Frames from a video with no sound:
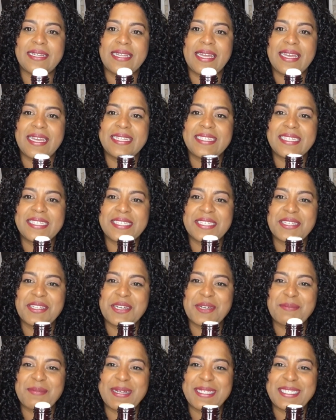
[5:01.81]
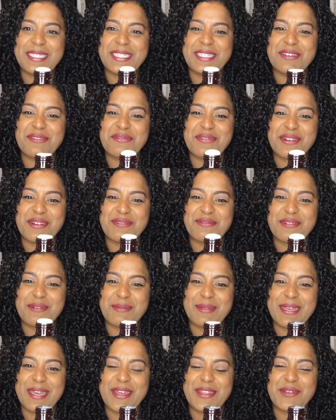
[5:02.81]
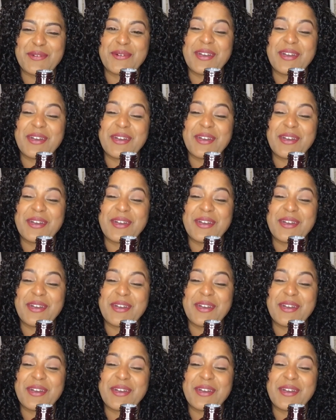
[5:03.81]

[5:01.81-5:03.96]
Like, it doesn't look much different from the other